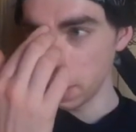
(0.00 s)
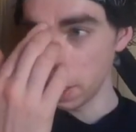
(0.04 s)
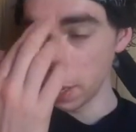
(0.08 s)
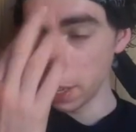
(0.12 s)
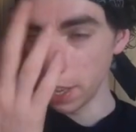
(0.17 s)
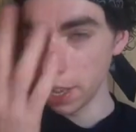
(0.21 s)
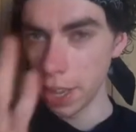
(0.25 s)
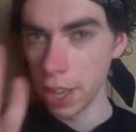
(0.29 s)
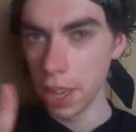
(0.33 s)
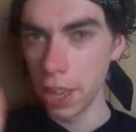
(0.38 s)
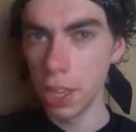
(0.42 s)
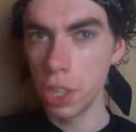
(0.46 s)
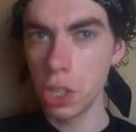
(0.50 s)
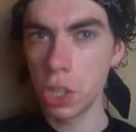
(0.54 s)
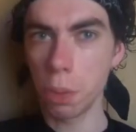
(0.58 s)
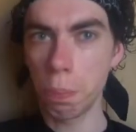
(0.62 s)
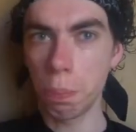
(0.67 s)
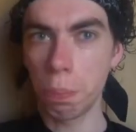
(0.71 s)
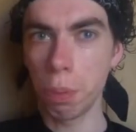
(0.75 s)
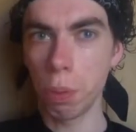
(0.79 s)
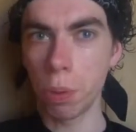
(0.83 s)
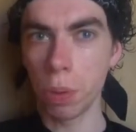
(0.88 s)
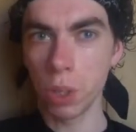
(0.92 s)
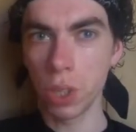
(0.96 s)
he
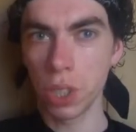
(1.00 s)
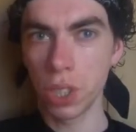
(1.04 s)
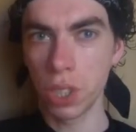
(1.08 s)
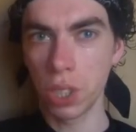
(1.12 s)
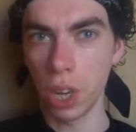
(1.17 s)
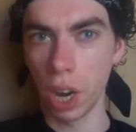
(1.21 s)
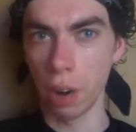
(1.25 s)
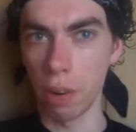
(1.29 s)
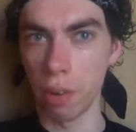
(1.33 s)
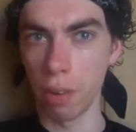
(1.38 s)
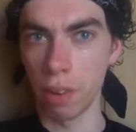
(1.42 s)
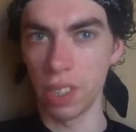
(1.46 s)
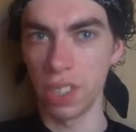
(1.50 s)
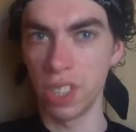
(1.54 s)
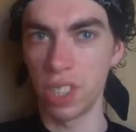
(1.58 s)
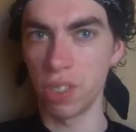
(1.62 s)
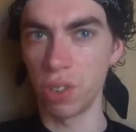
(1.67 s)
supports terrorist